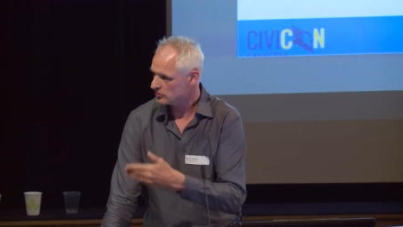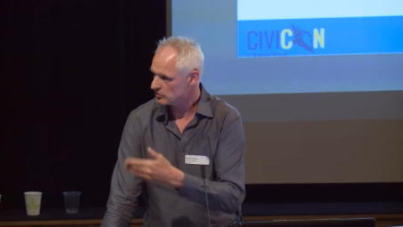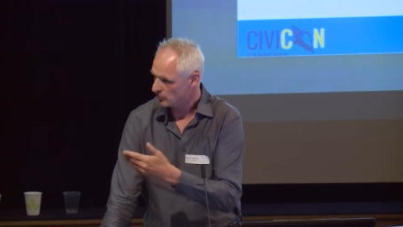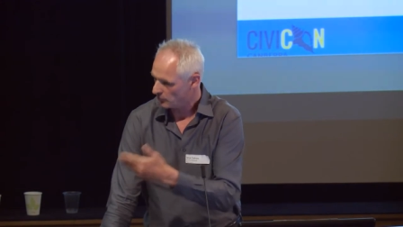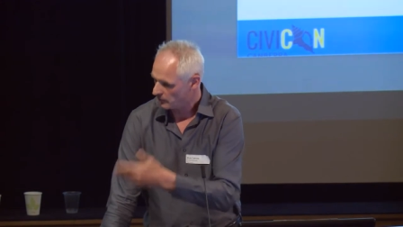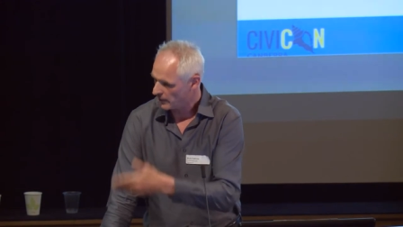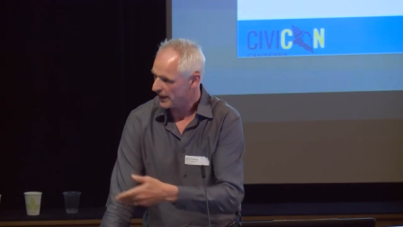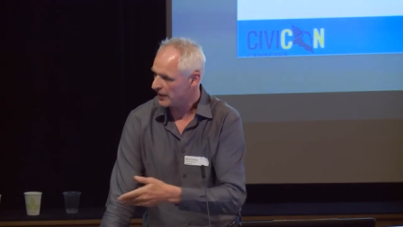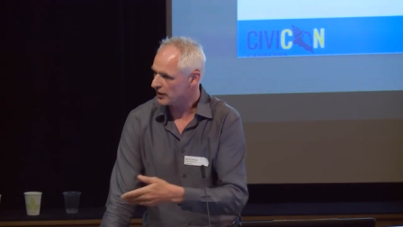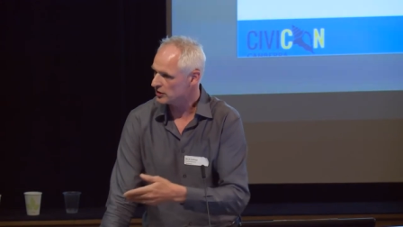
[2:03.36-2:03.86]
your
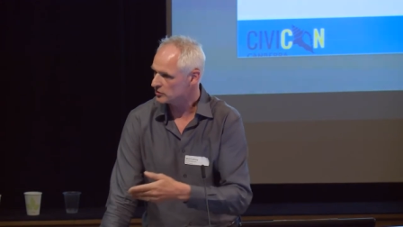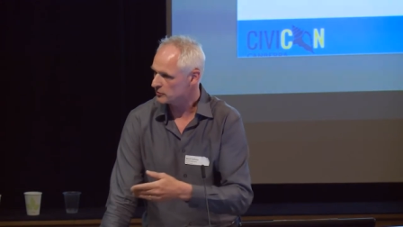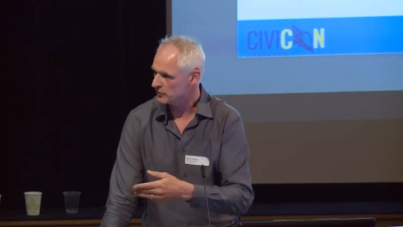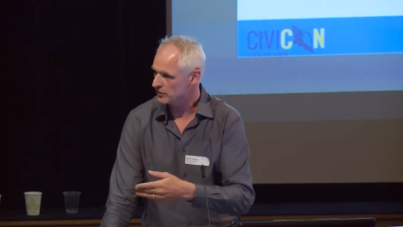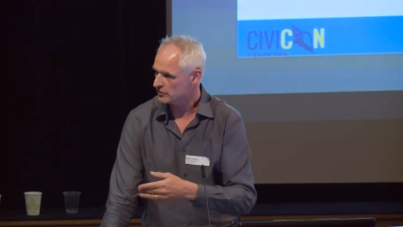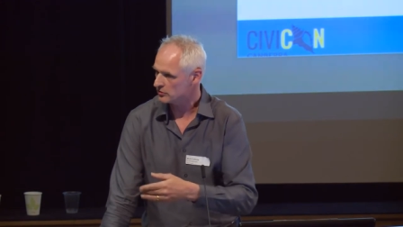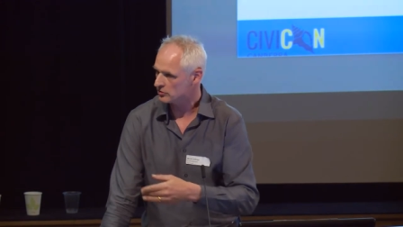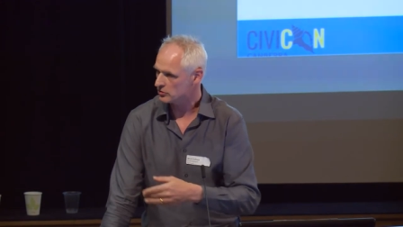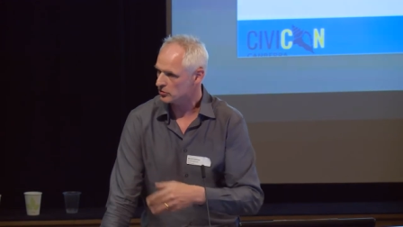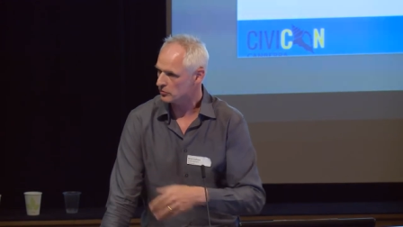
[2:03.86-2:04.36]

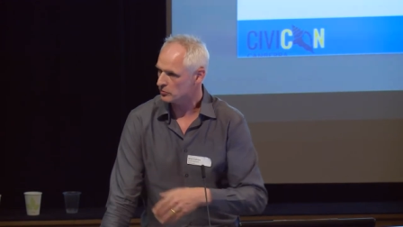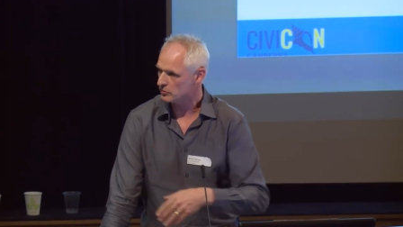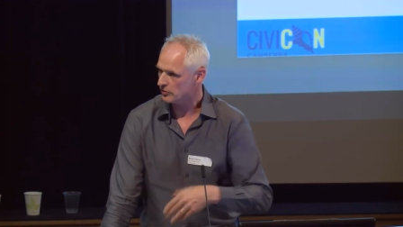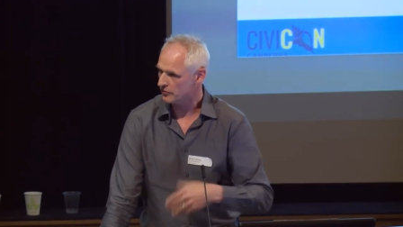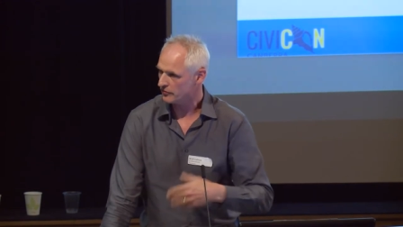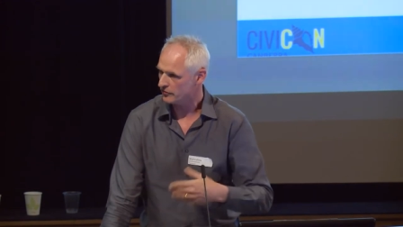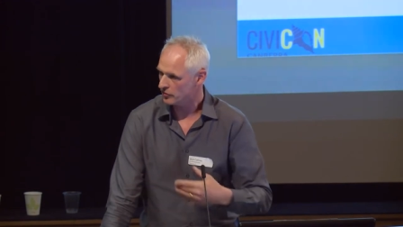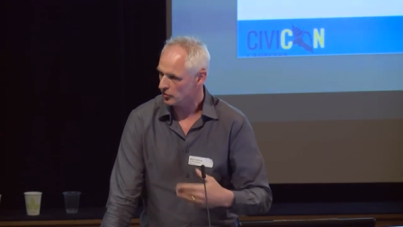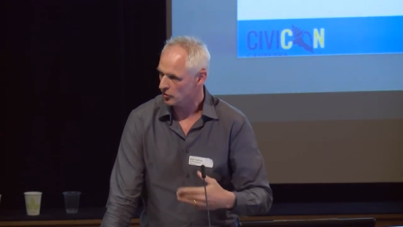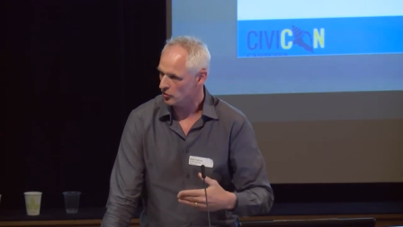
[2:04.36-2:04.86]
management to
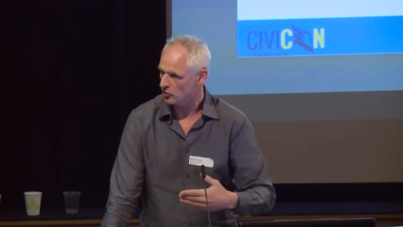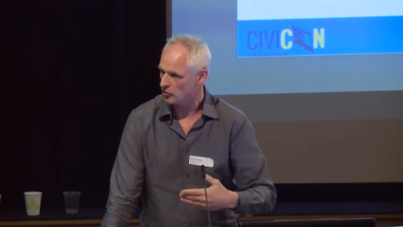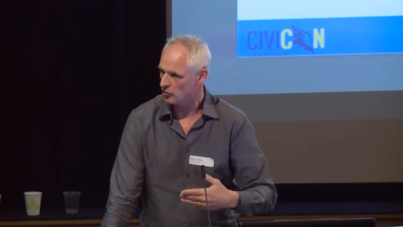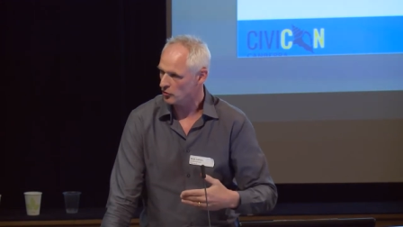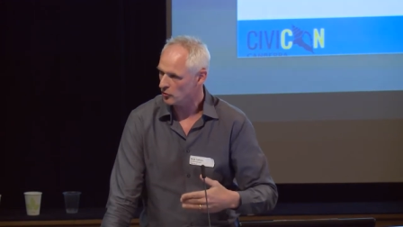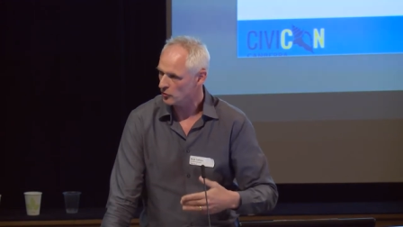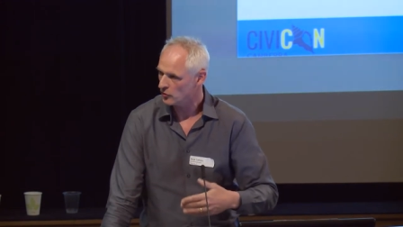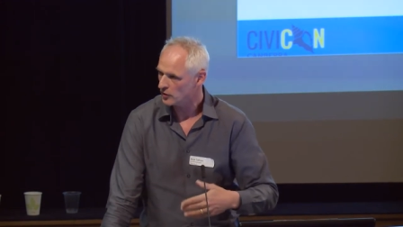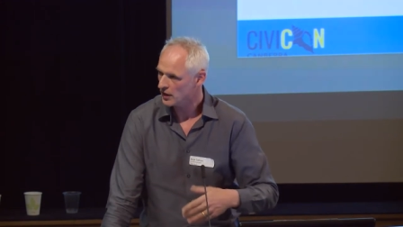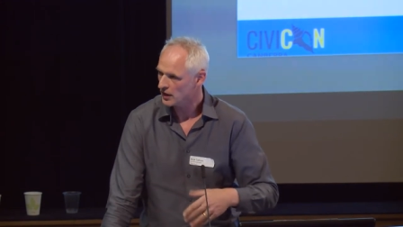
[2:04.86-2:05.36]

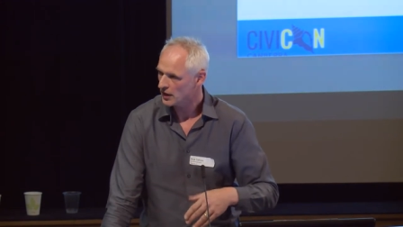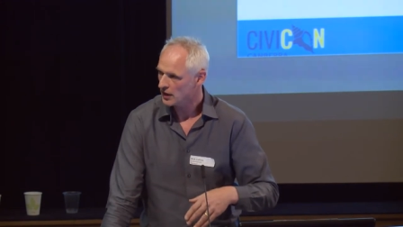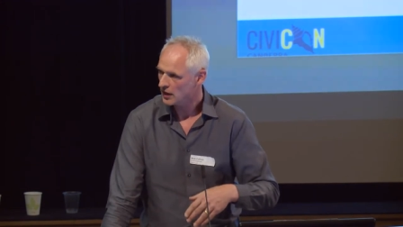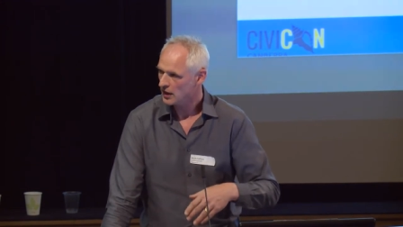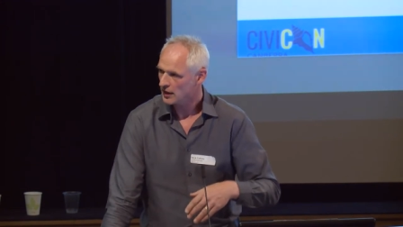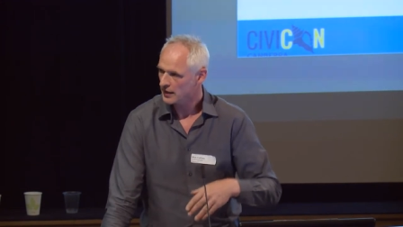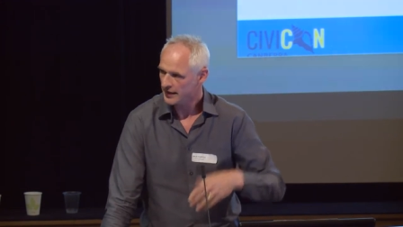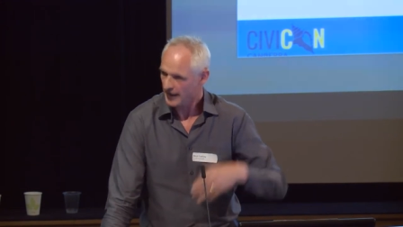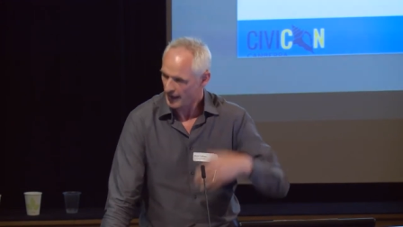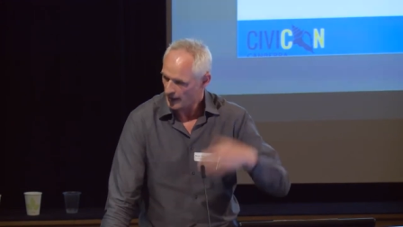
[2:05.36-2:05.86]
review
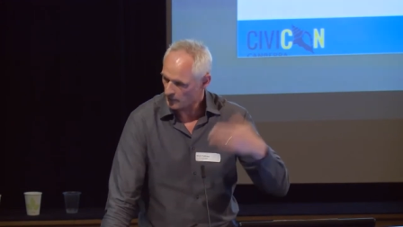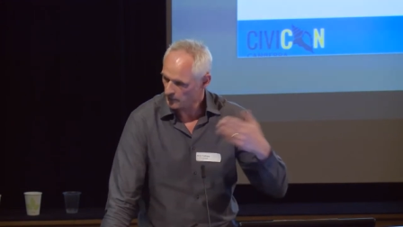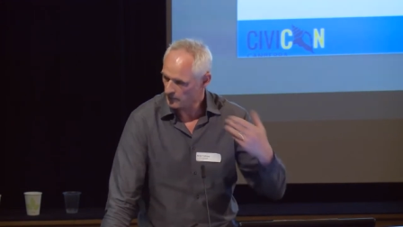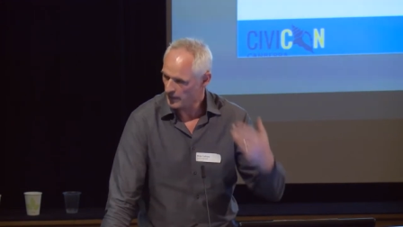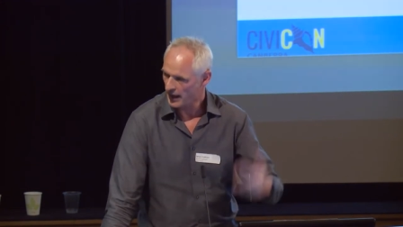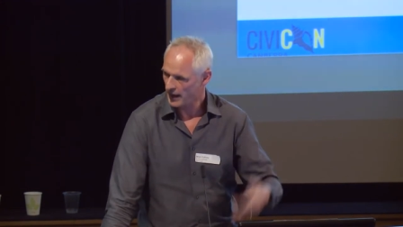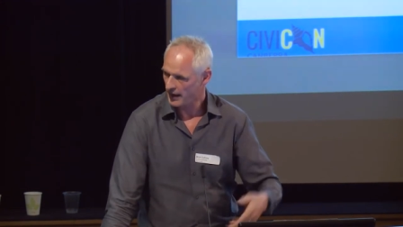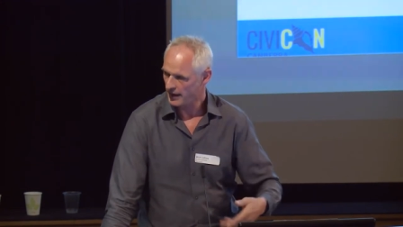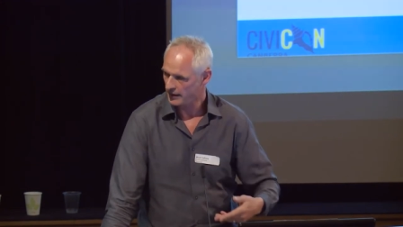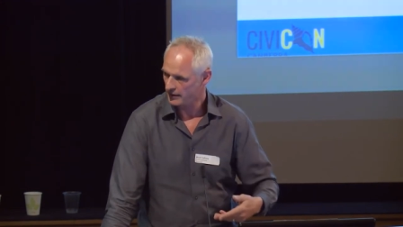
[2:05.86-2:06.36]

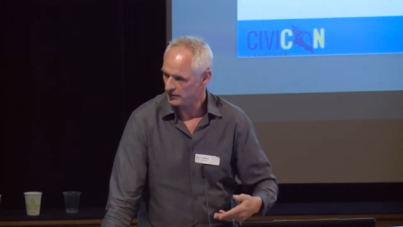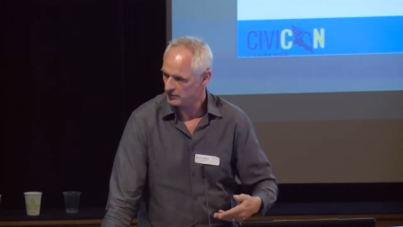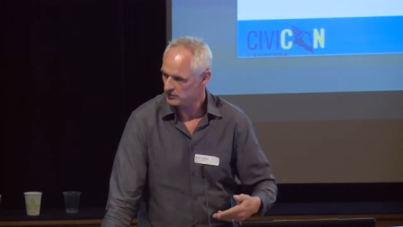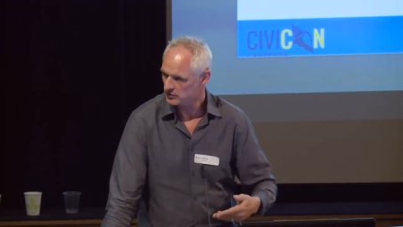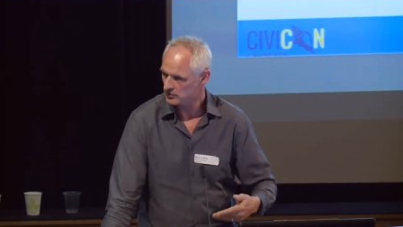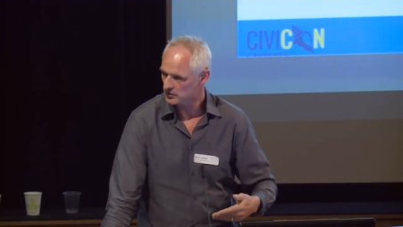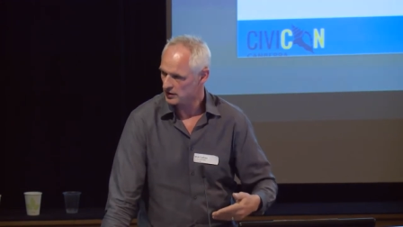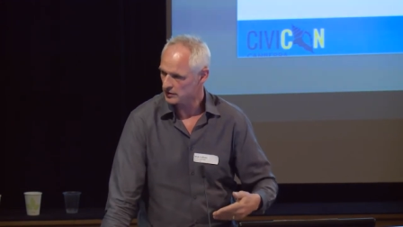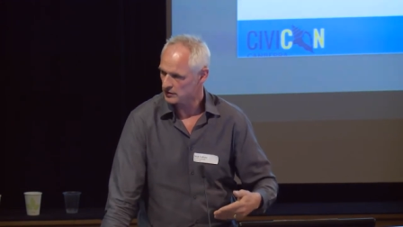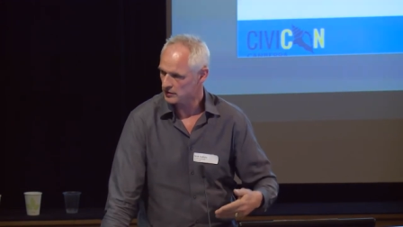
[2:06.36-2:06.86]

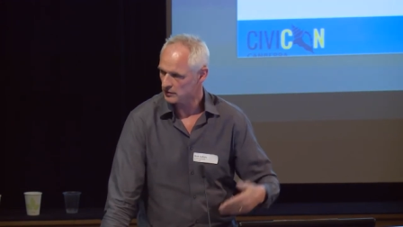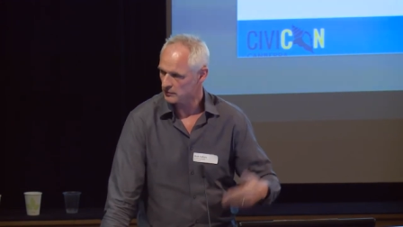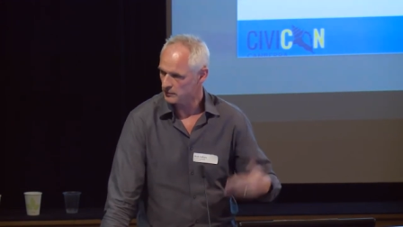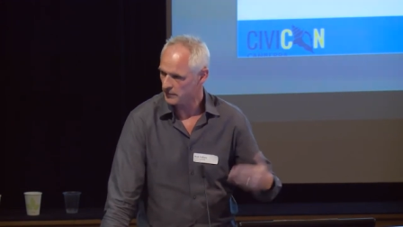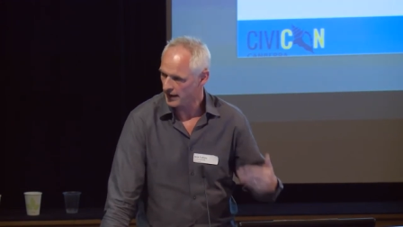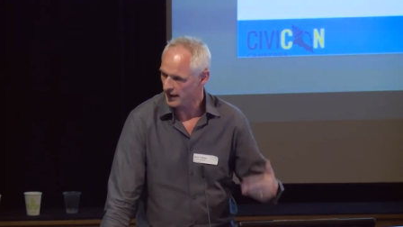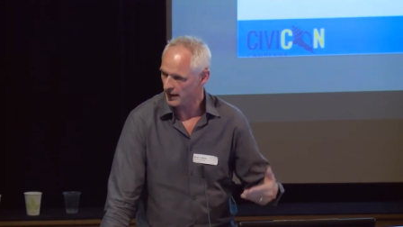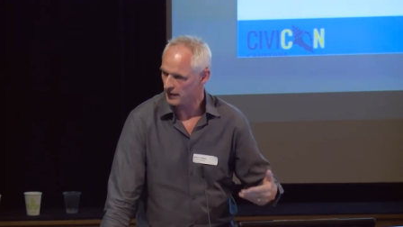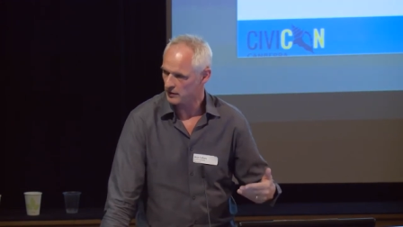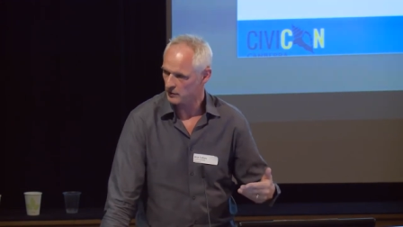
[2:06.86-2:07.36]
campaigns and
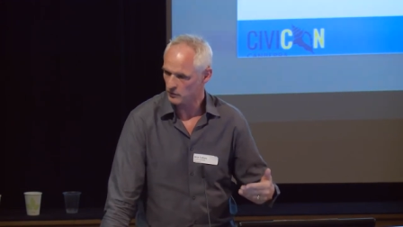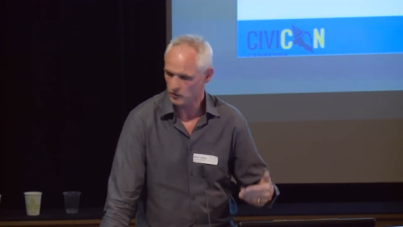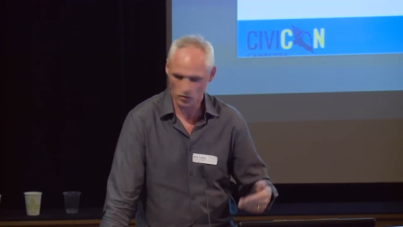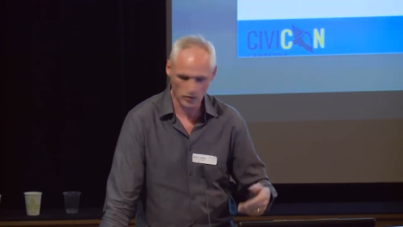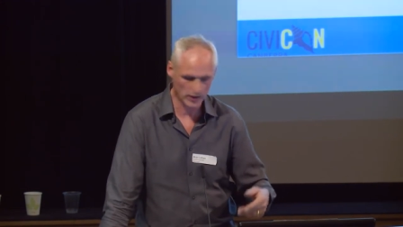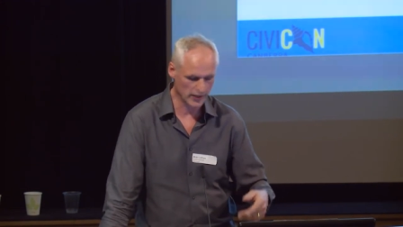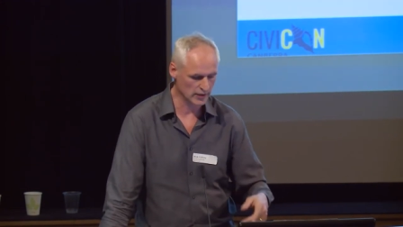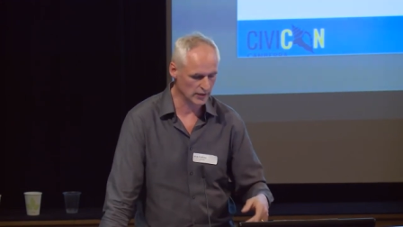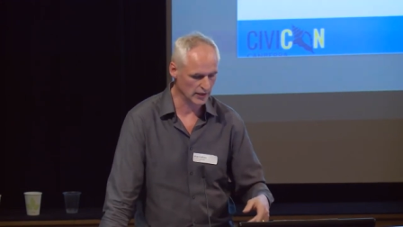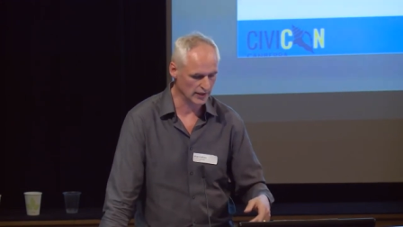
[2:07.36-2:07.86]
compare them
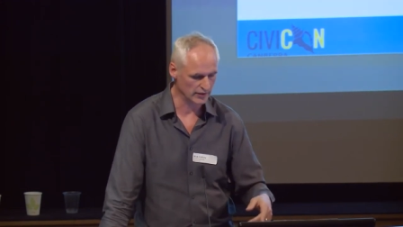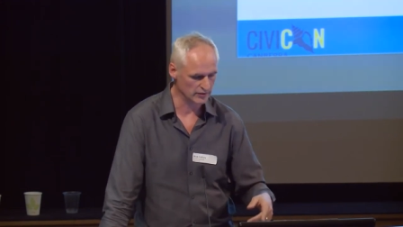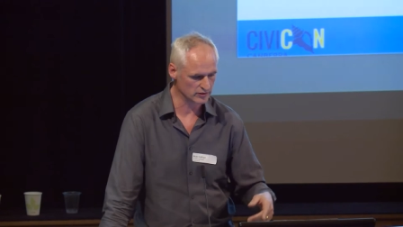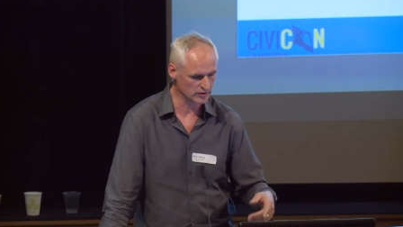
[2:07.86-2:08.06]
quickly.